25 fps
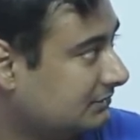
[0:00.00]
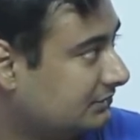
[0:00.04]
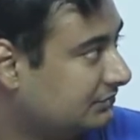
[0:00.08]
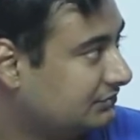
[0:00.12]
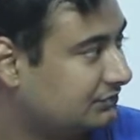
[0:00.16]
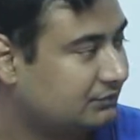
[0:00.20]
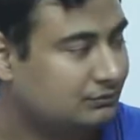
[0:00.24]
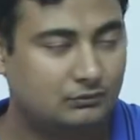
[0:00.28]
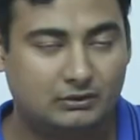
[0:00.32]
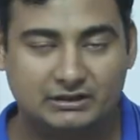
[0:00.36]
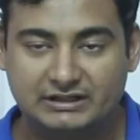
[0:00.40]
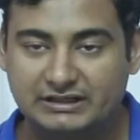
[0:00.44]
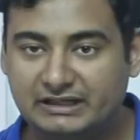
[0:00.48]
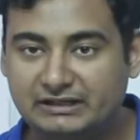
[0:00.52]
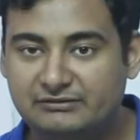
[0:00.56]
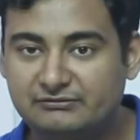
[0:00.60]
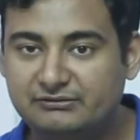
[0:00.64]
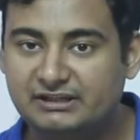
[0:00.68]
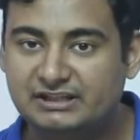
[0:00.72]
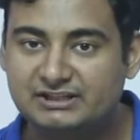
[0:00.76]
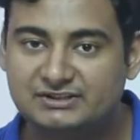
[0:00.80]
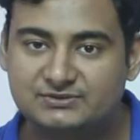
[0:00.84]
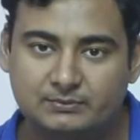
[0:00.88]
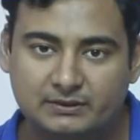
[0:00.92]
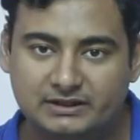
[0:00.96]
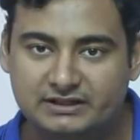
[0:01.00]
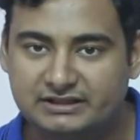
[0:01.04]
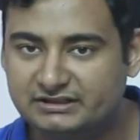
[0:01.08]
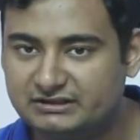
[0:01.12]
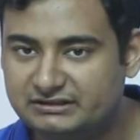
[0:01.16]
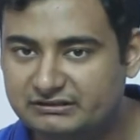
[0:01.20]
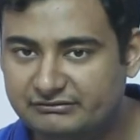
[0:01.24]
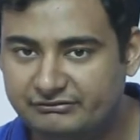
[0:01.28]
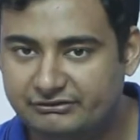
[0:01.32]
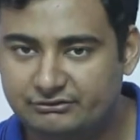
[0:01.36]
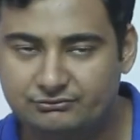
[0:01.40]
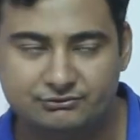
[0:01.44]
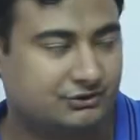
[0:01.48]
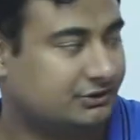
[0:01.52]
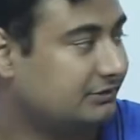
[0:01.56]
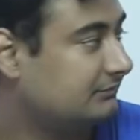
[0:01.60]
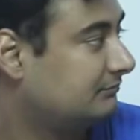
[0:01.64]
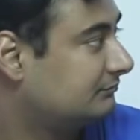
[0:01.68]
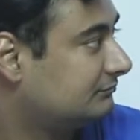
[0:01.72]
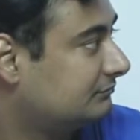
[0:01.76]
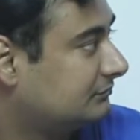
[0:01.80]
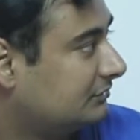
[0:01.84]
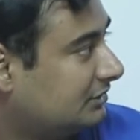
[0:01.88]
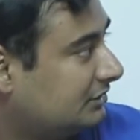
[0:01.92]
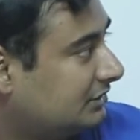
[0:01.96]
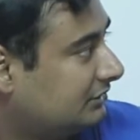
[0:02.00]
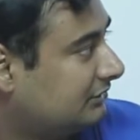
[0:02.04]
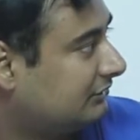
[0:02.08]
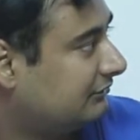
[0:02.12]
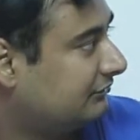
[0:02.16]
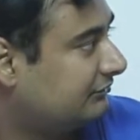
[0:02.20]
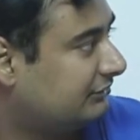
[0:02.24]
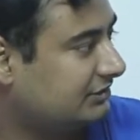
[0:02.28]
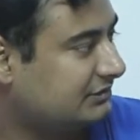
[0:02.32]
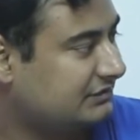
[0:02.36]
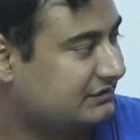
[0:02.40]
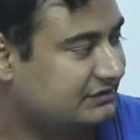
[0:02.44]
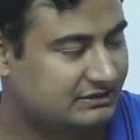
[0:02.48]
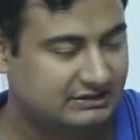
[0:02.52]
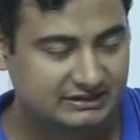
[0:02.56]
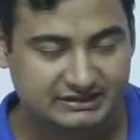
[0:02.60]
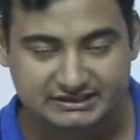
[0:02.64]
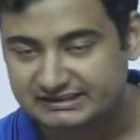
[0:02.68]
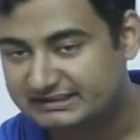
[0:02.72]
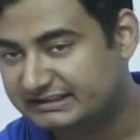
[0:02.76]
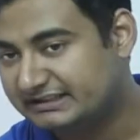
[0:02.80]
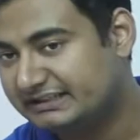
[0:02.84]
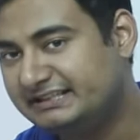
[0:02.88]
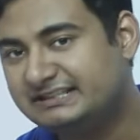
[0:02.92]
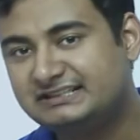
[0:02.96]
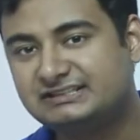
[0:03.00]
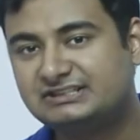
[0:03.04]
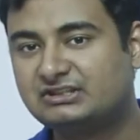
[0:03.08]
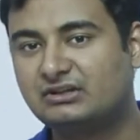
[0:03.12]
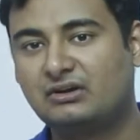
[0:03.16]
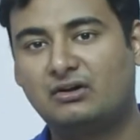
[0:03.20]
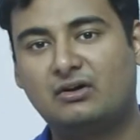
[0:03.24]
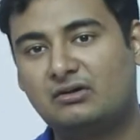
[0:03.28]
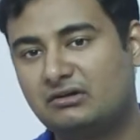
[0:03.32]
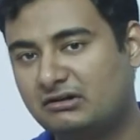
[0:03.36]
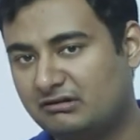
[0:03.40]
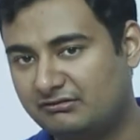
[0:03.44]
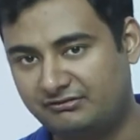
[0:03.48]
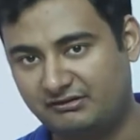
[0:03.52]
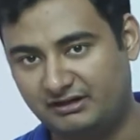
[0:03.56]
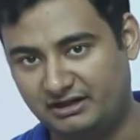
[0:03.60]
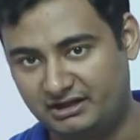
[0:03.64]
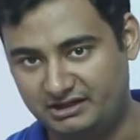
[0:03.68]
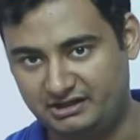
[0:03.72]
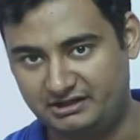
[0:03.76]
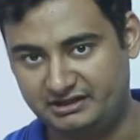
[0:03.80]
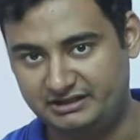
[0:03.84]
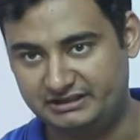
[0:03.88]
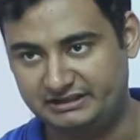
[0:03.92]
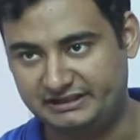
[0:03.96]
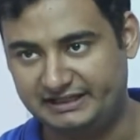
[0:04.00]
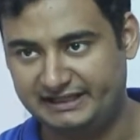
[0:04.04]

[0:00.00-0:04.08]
So what can we expect in the future? First, it needs a lot of R&D.